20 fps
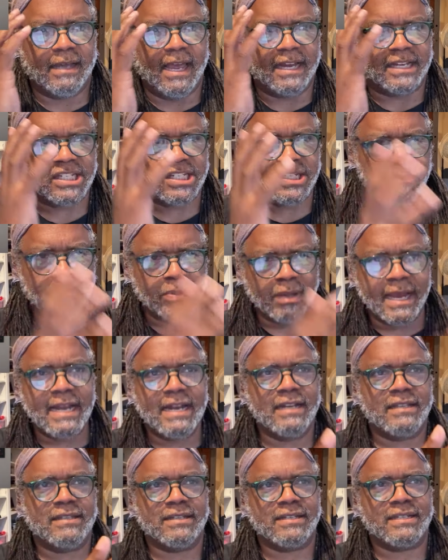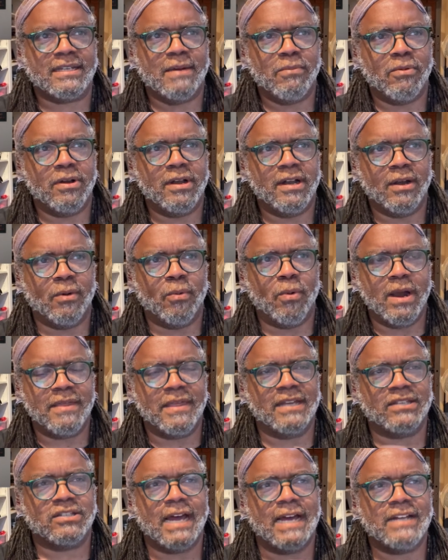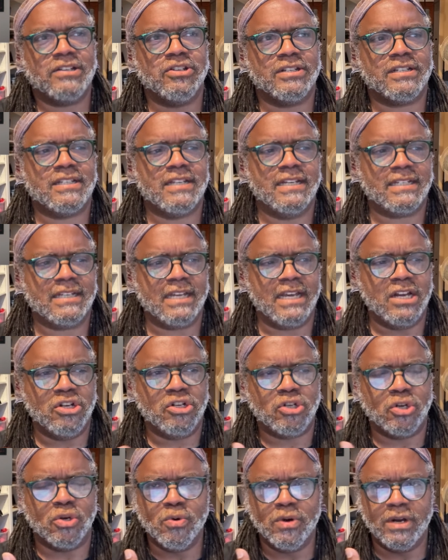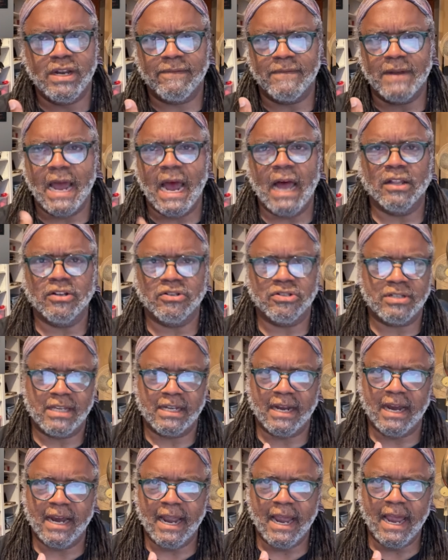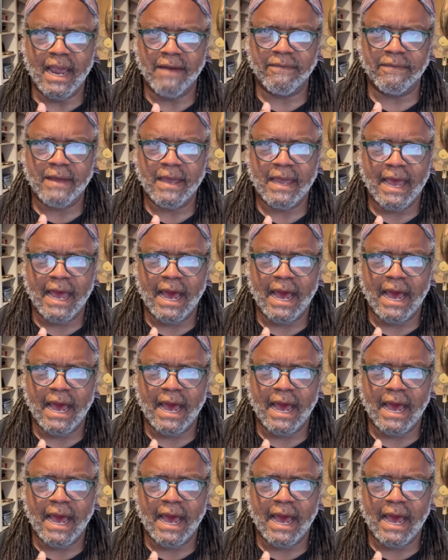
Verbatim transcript: explain it to someone in a way that's not just this intuitive knowledge that I have?